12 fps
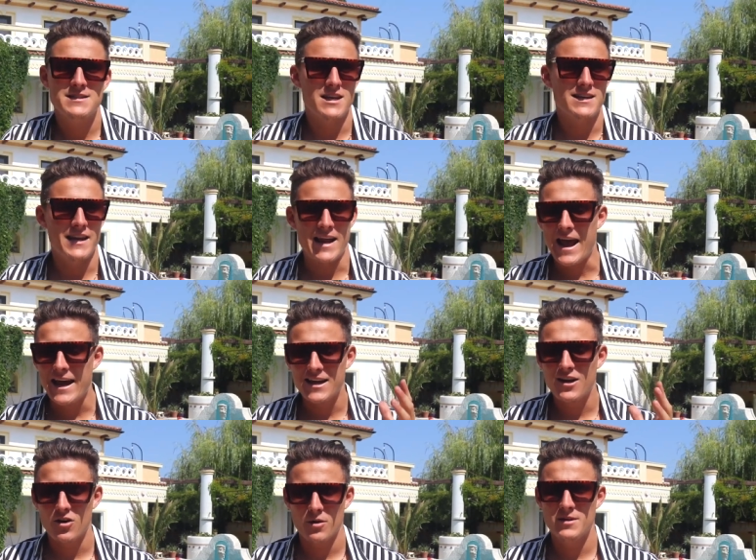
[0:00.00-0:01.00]
is like an eight
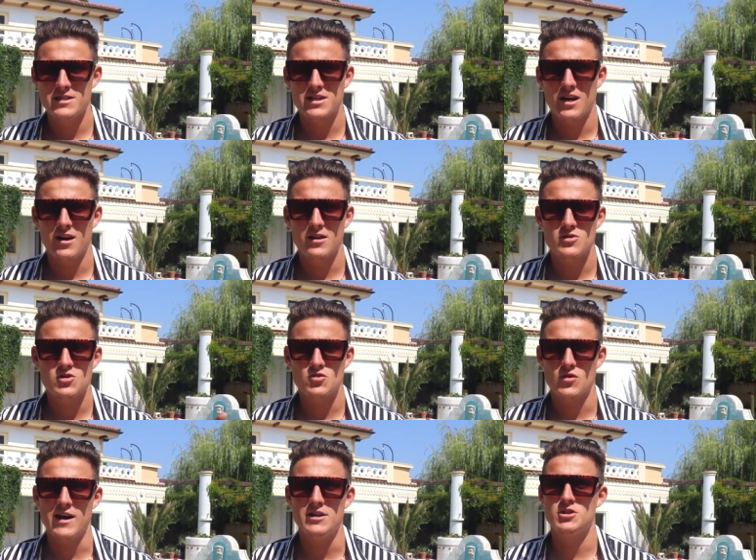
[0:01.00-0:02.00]
kilometer
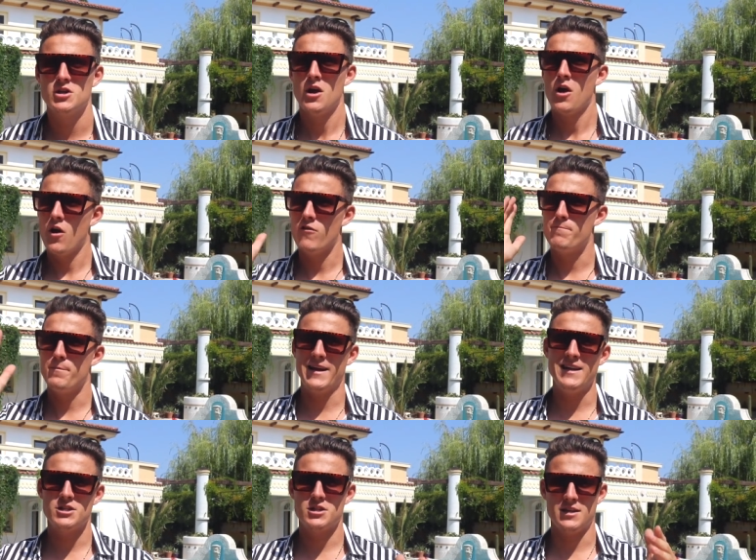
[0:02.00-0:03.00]
stretch of
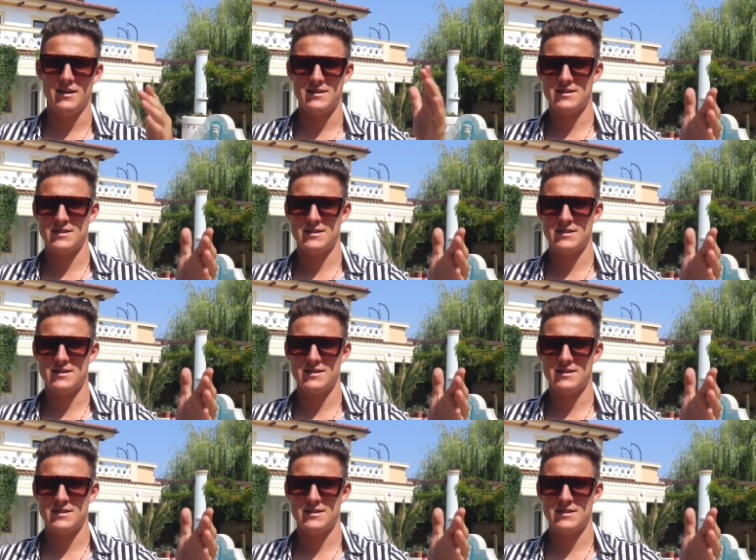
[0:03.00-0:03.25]
beach that is